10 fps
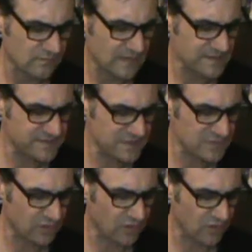
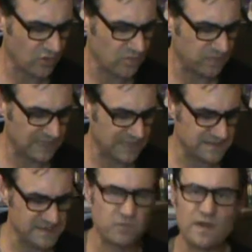Essential Oil Blend
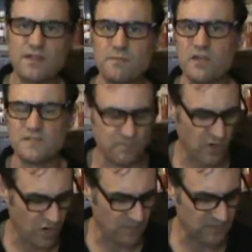is one of the most
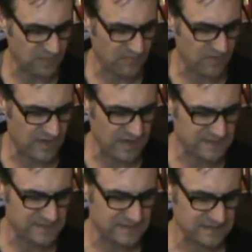popular
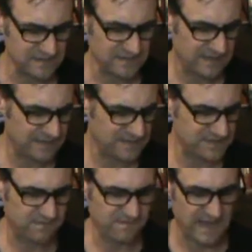products and is
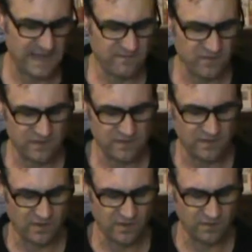
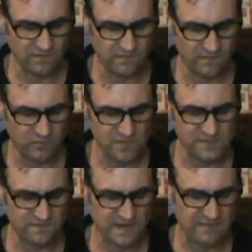was
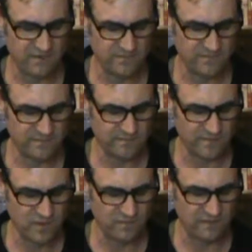a favourite
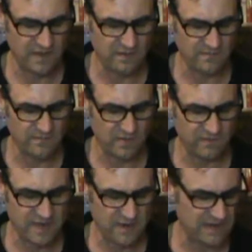of
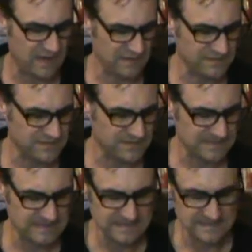Gary Young's.
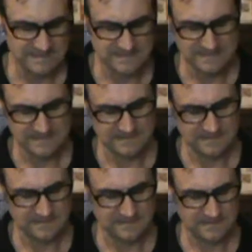
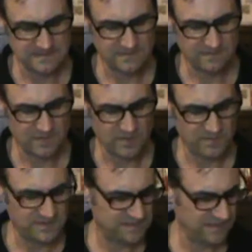Let's see if I can
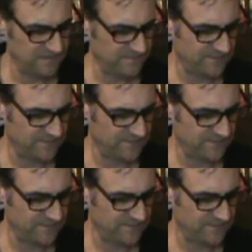open this thing.